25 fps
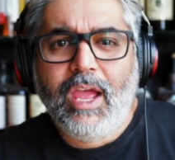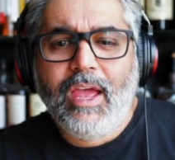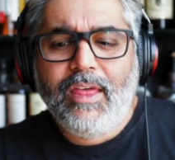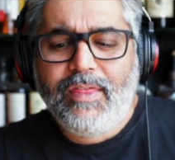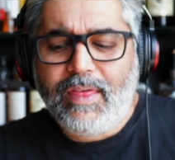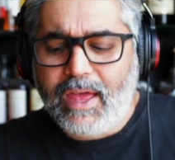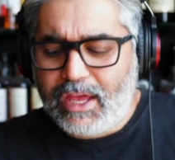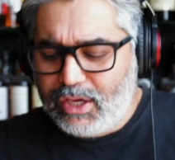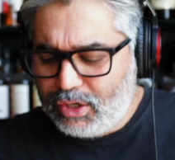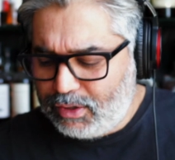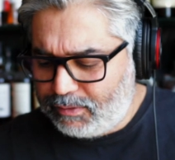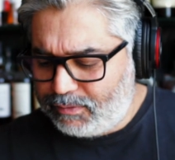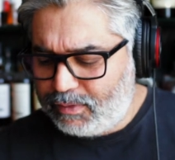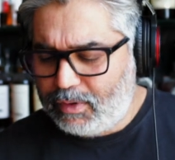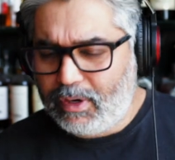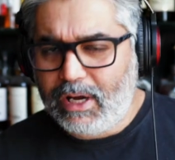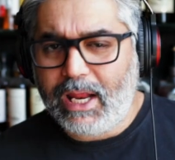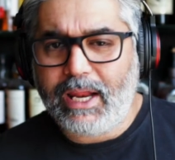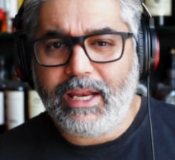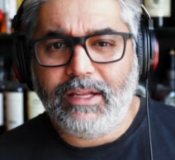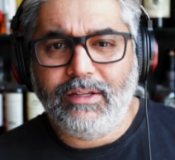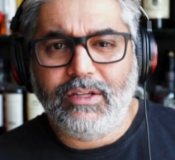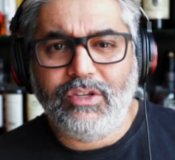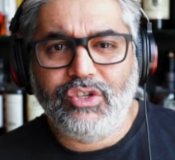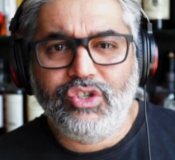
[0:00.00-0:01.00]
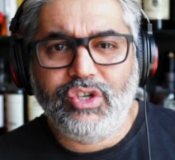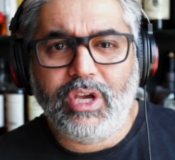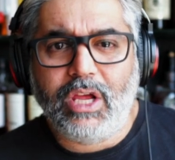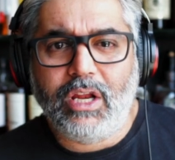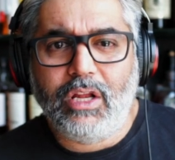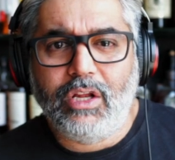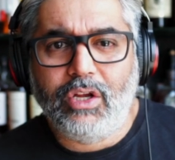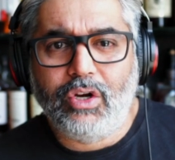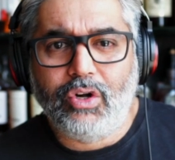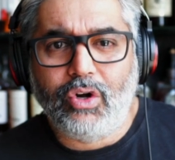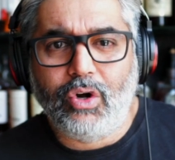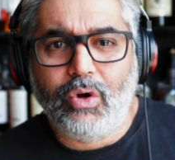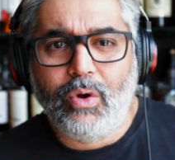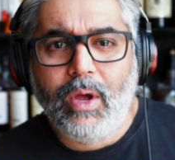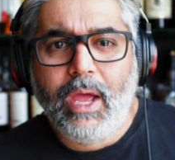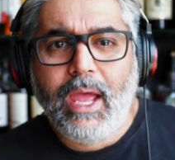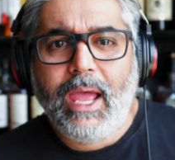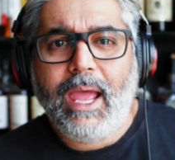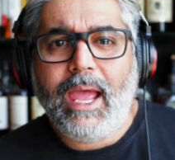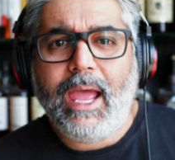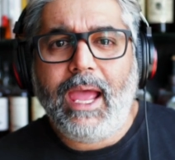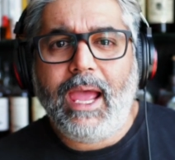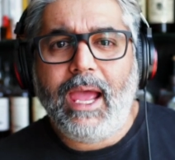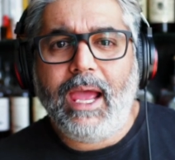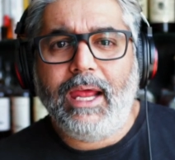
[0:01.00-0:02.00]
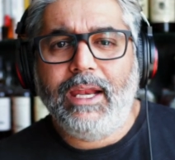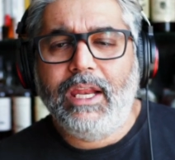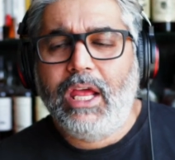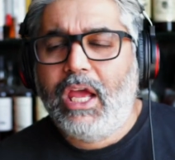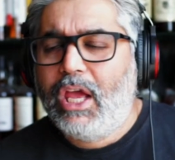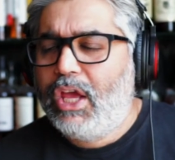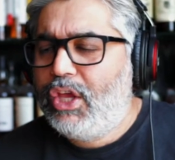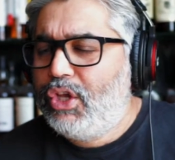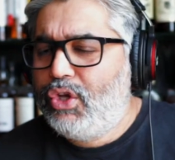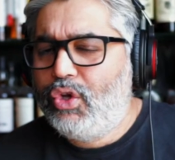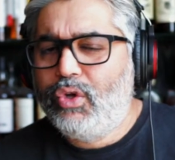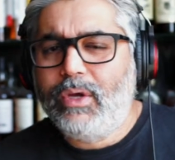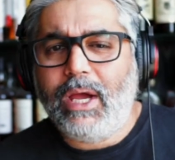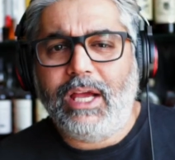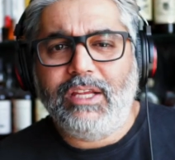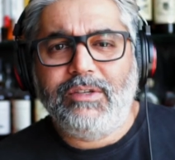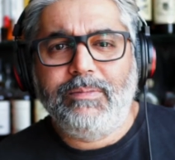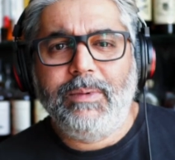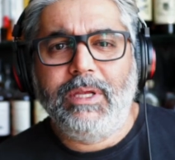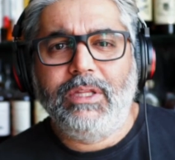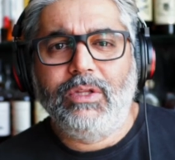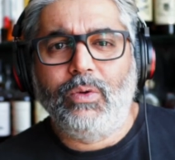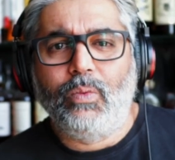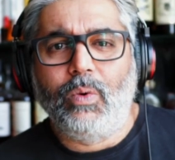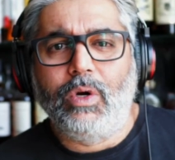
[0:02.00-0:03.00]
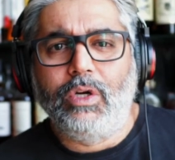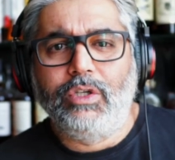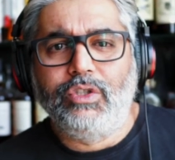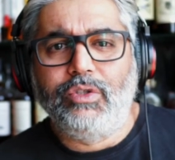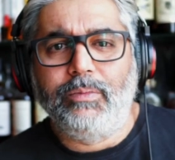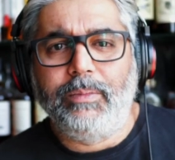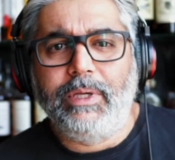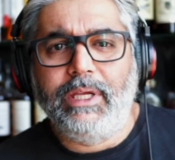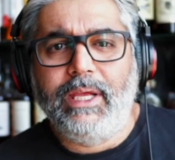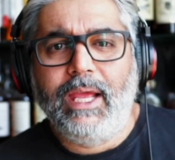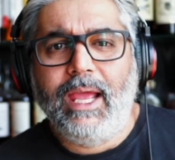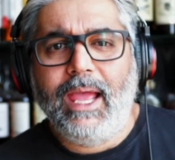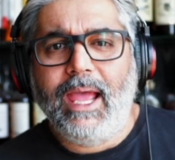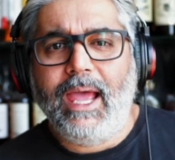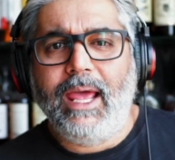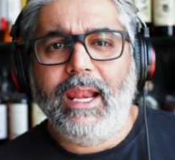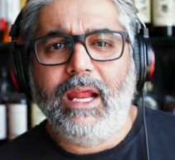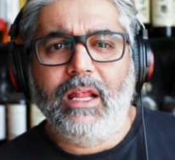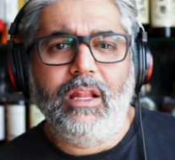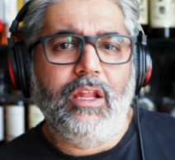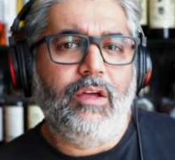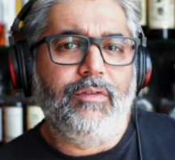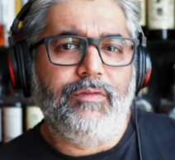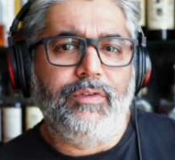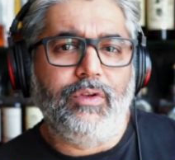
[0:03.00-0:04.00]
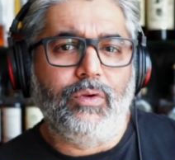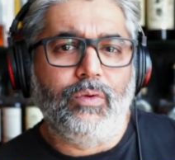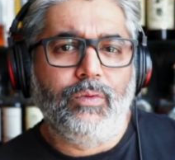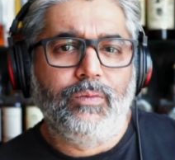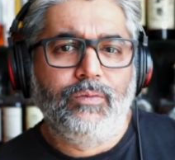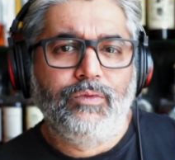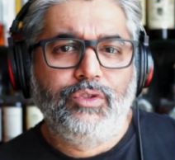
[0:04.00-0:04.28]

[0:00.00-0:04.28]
Thank you for letting this channel grow, and you guys mean the world to me, and I love you.